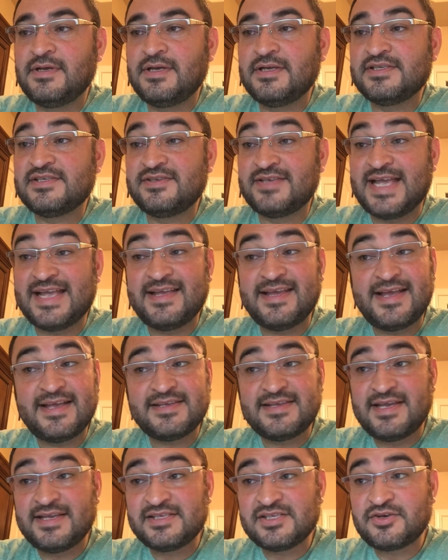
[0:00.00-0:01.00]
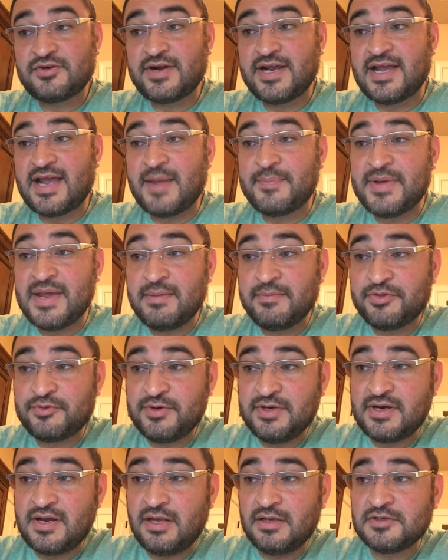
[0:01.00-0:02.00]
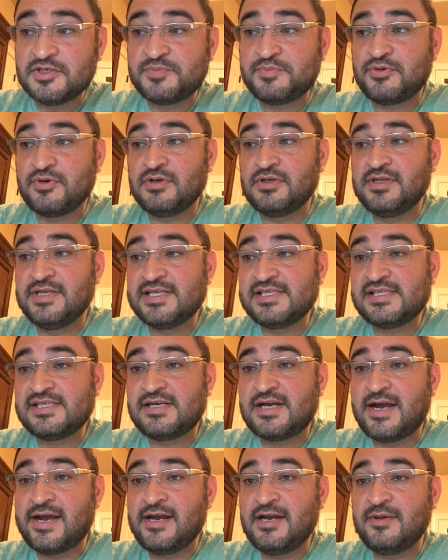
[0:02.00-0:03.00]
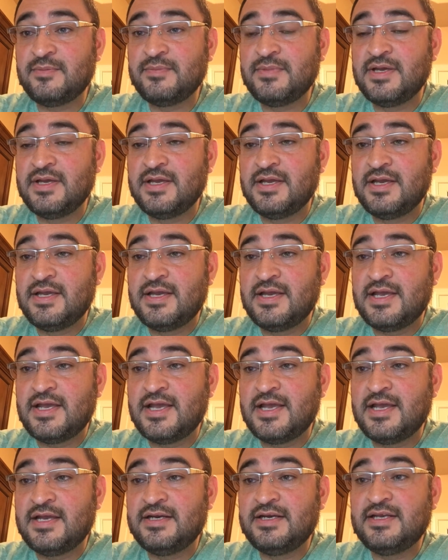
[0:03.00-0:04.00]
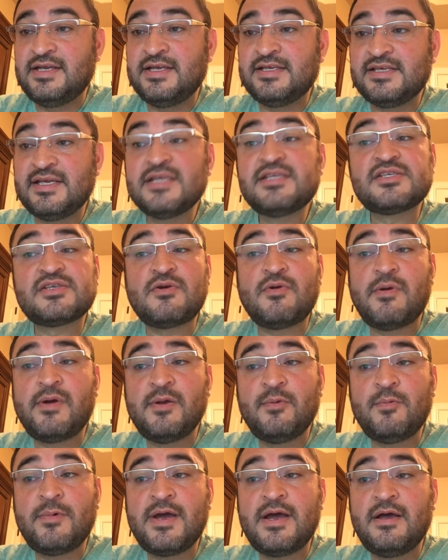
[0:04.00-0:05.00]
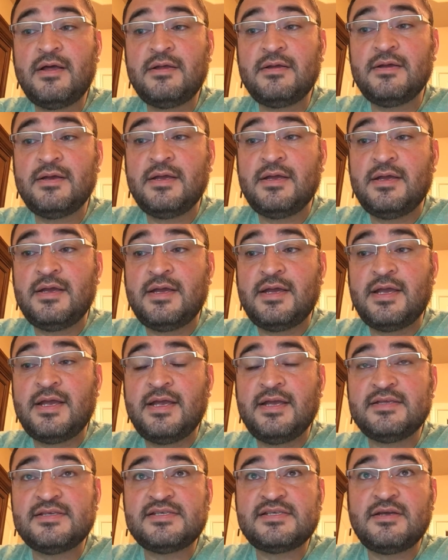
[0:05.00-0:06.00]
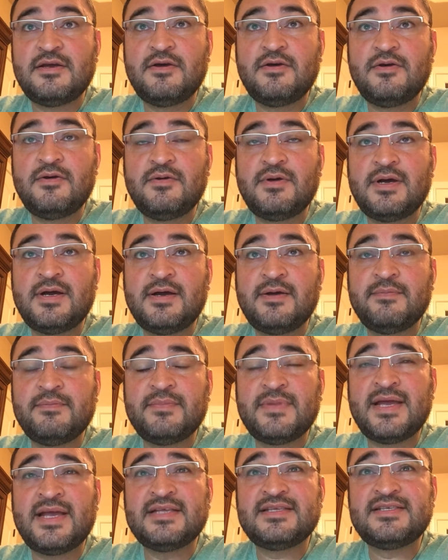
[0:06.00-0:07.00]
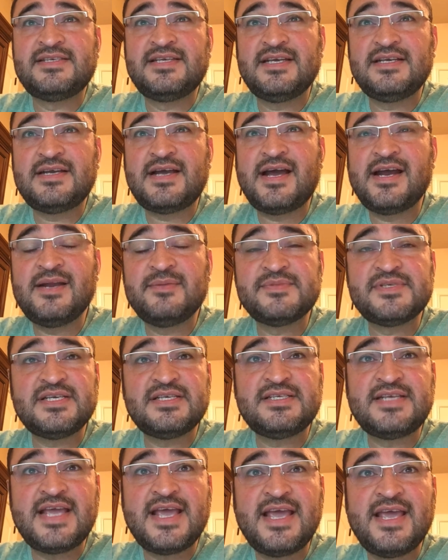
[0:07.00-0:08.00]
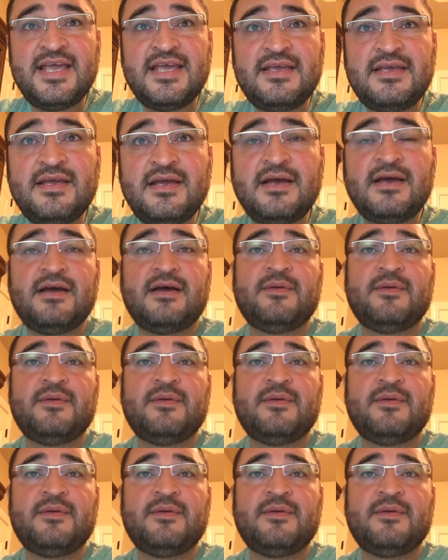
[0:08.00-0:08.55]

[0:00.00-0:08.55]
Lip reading: that's great. I pay him $3 per listed item, and it's going well. And so at 10 items a day,